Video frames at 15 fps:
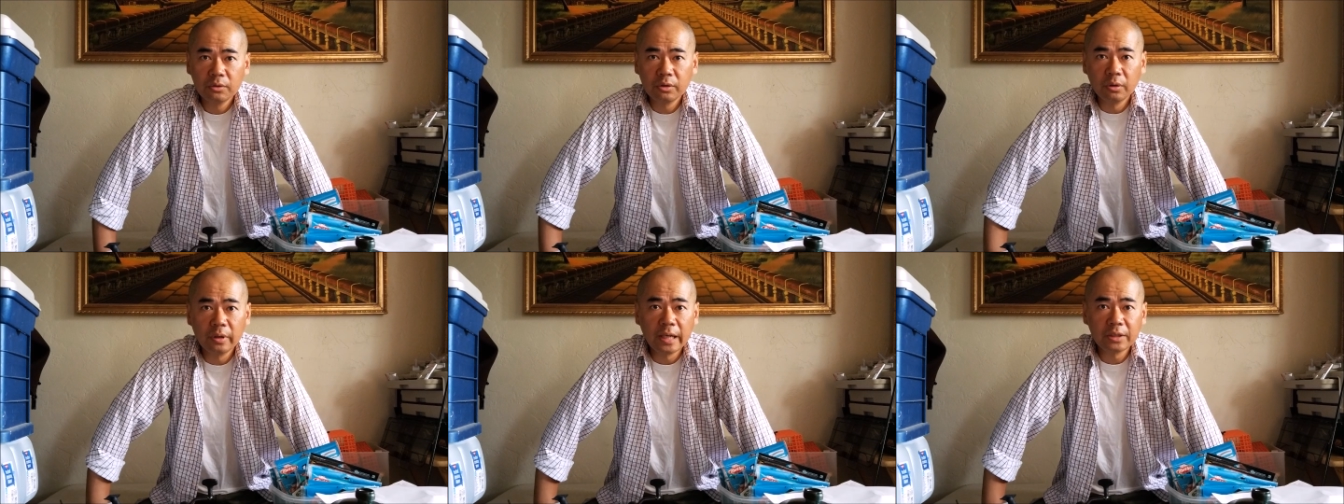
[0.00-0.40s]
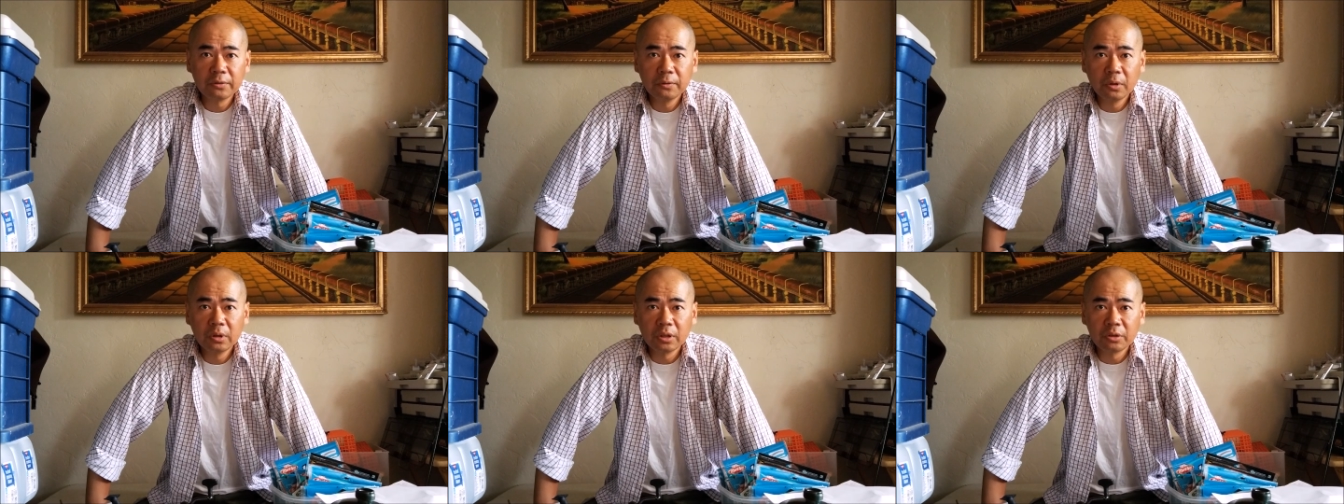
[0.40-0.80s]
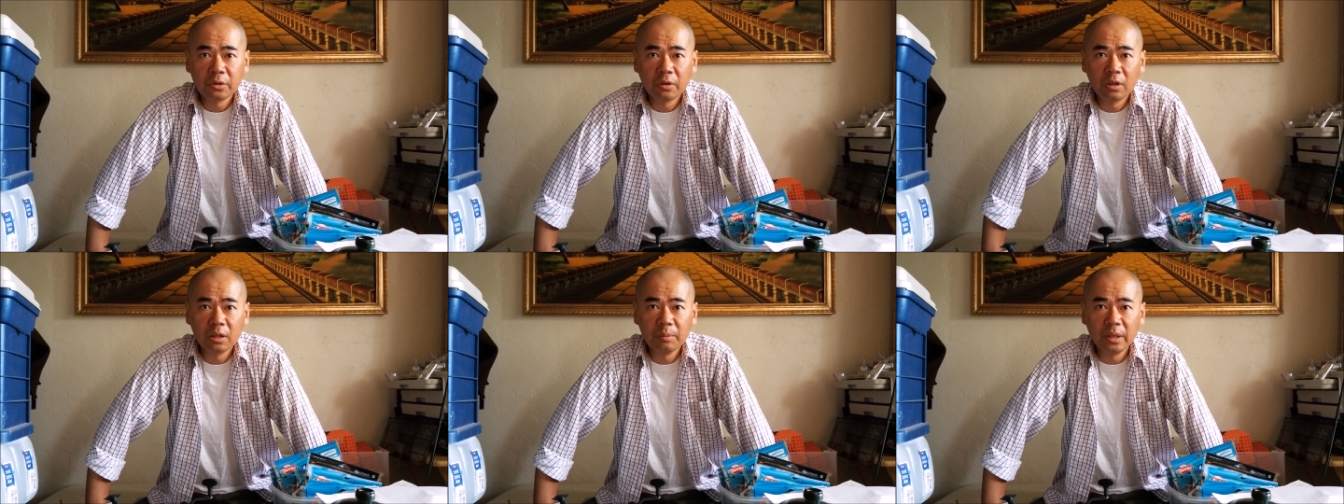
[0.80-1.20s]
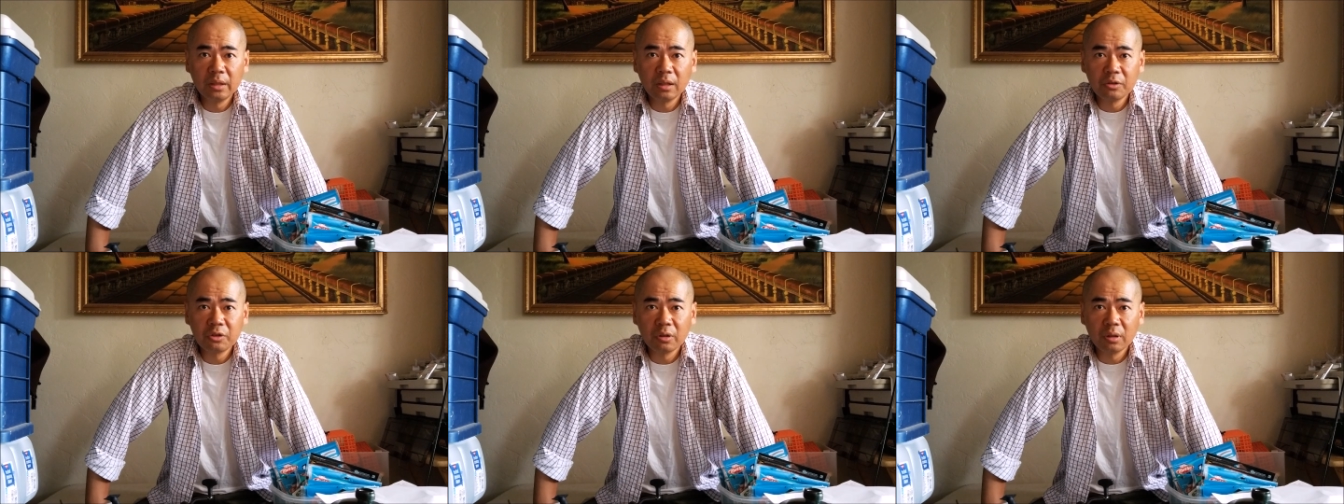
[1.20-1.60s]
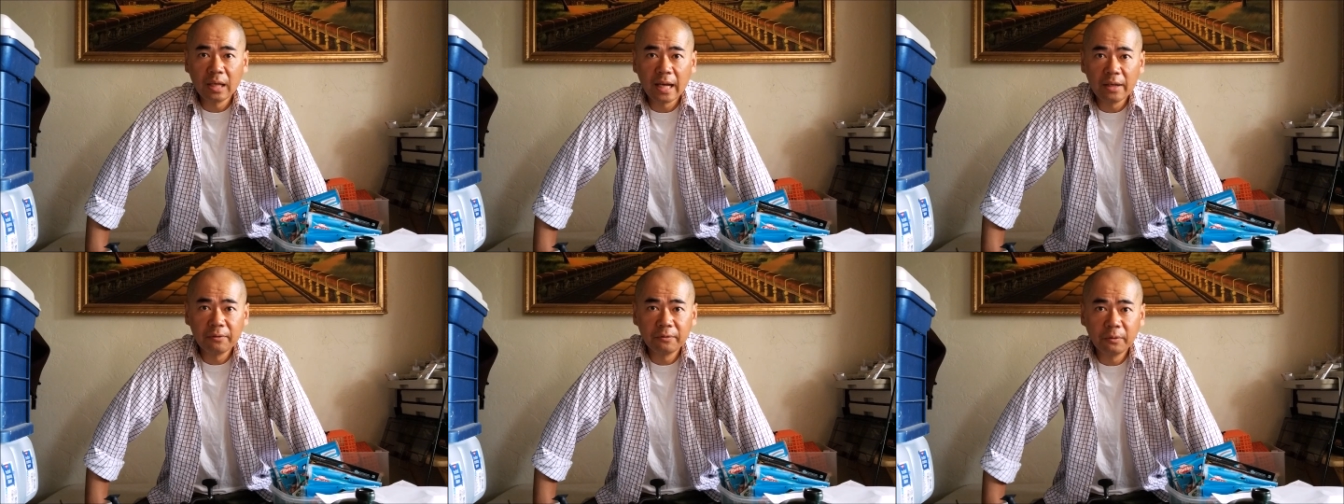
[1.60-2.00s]
So as for the tournament on
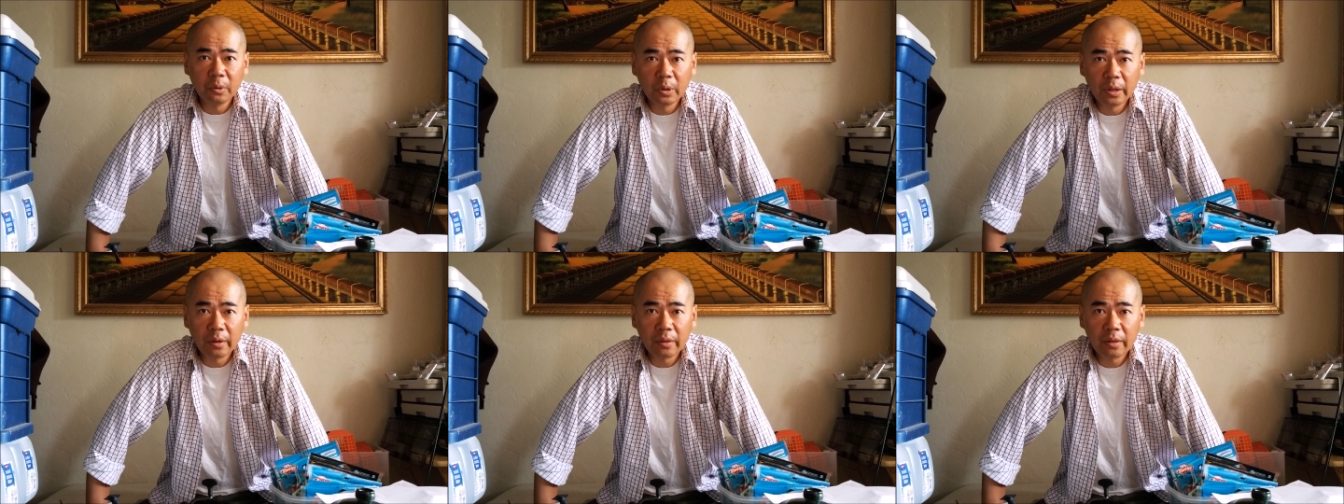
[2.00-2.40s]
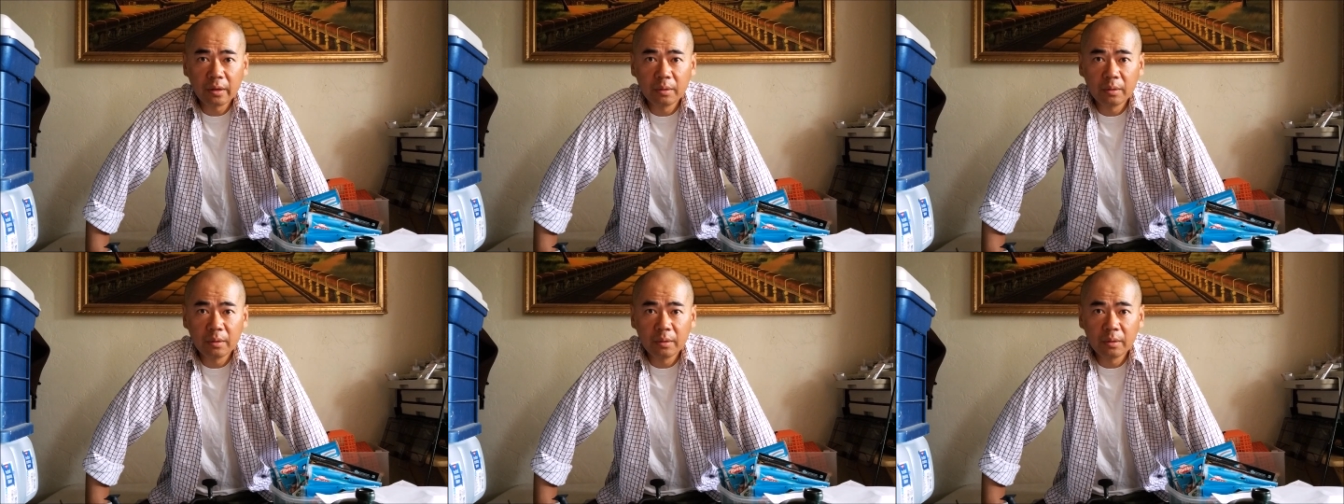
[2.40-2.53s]
July 4th,